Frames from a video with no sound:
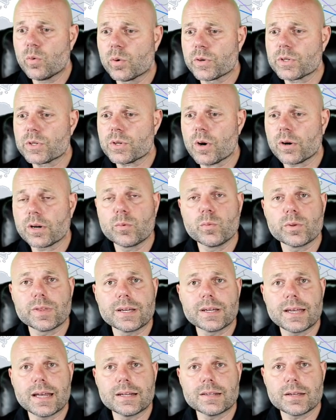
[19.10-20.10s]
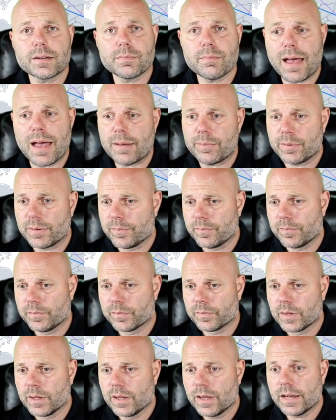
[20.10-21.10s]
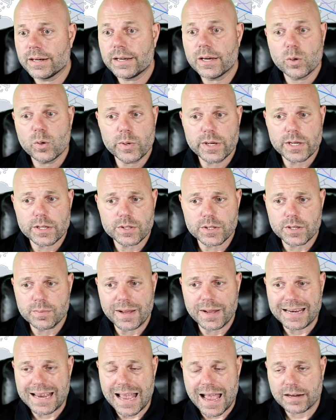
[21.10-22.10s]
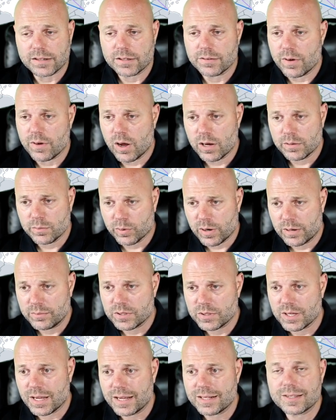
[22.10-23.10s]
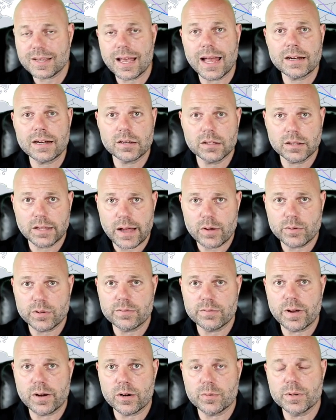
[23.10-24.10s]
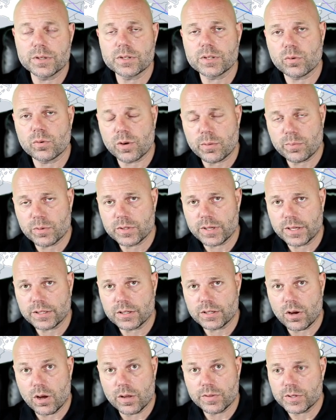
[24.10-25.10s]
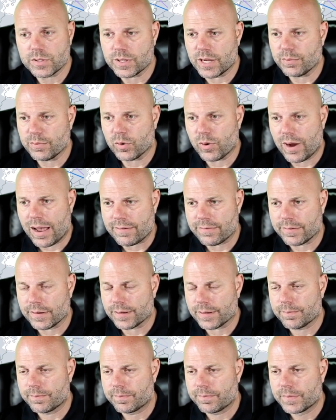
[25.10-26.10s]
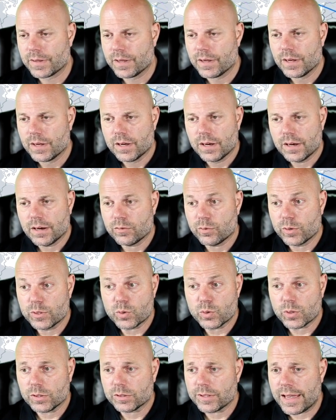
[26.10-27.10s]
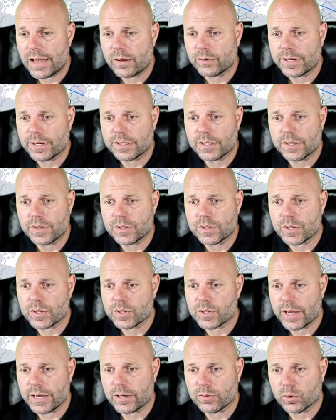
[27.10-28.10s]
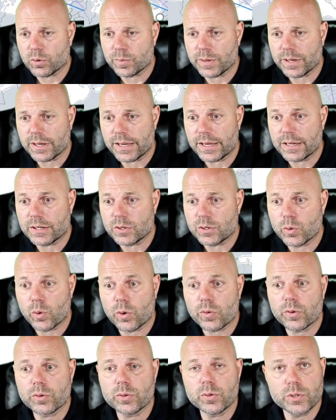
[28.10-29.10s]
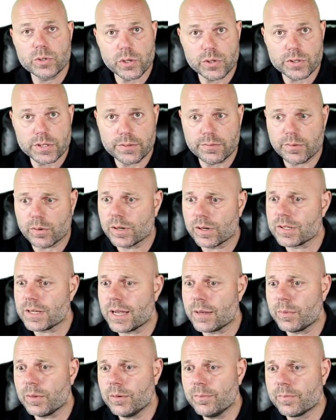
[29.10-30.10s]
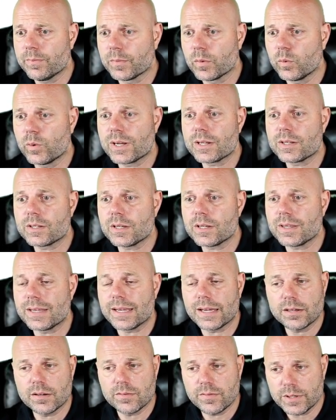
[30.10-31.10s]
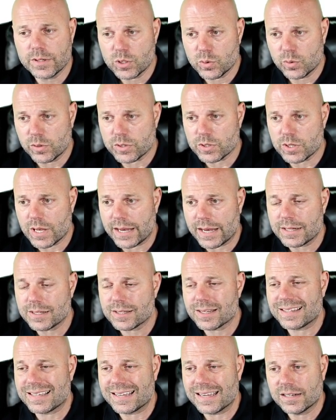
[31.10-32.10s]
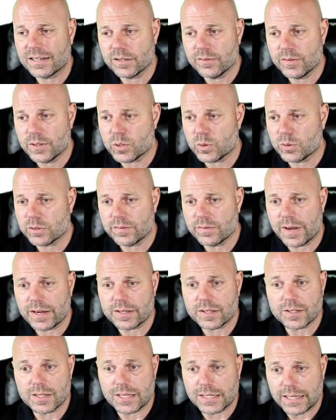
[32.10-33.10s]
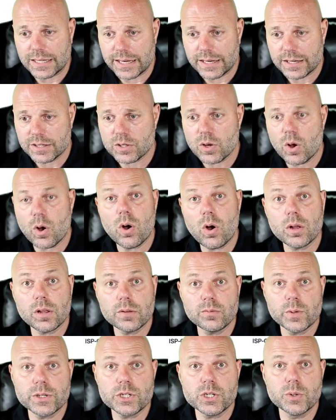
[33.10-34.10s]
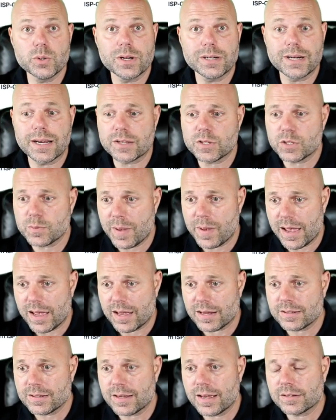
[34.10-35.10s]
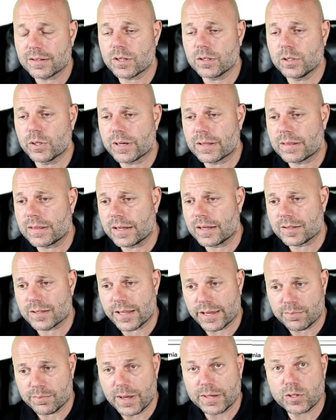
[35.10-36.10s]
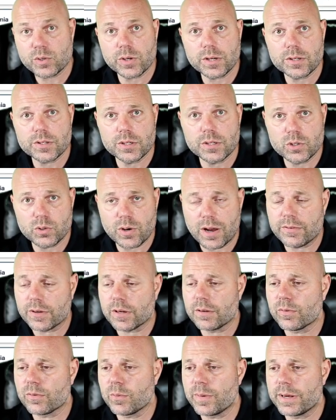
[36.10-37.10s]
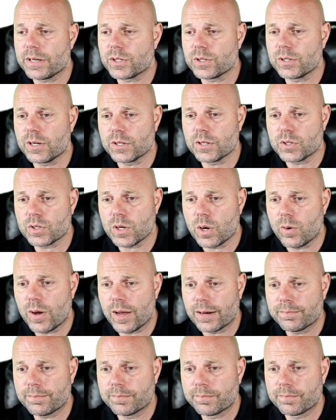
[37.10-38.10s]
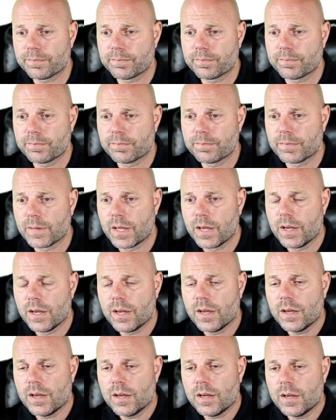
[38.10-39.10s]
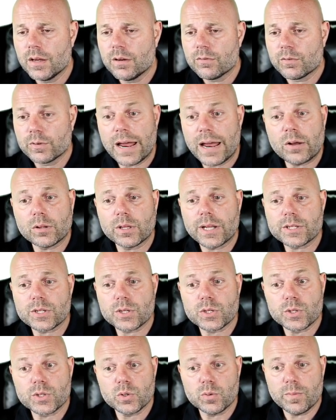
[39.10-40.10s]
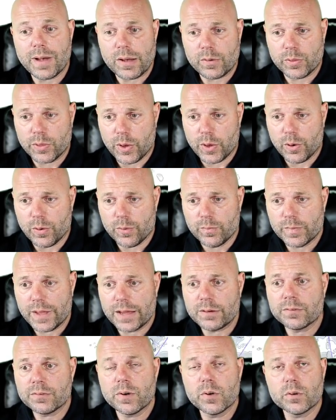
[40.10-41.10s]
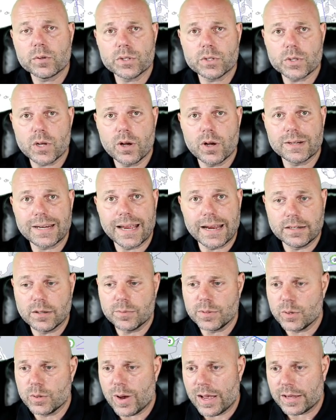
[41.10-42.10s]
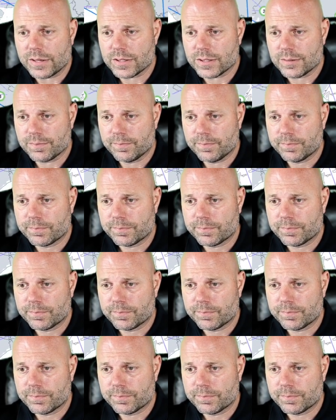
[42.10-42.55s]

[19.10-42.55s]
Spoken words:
we're starting with a Kentik map. And here we can see many active on-prem sites and cloud environments represented on the same graphic. And if we drill down into this site grouping in northern New Jersey, for example, we could see the individual sites, the individual devices and links, all of which you can expand to look at things like metrics, traffic information, and so on. For now, let's zoom out though and focus on AWS.